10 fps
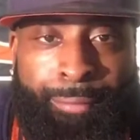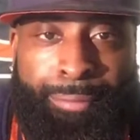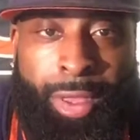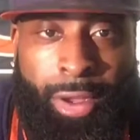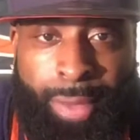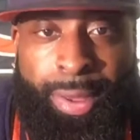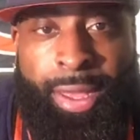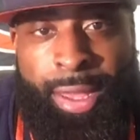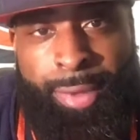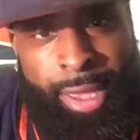you know, he
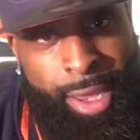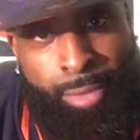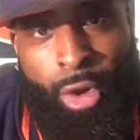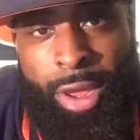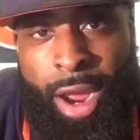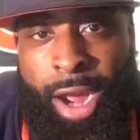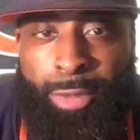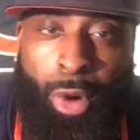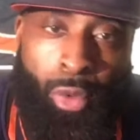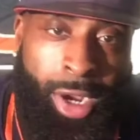been getting more
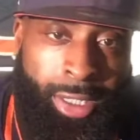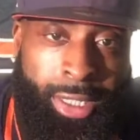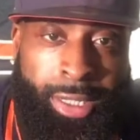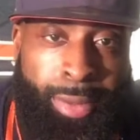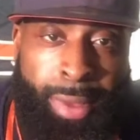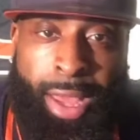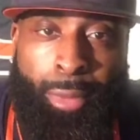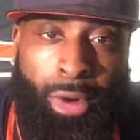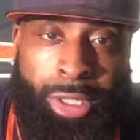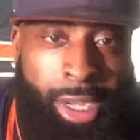yards, more rushes, he been
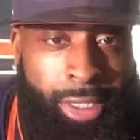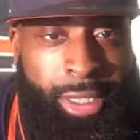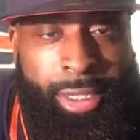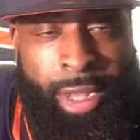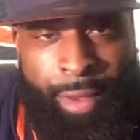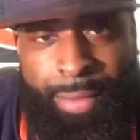getting more touches.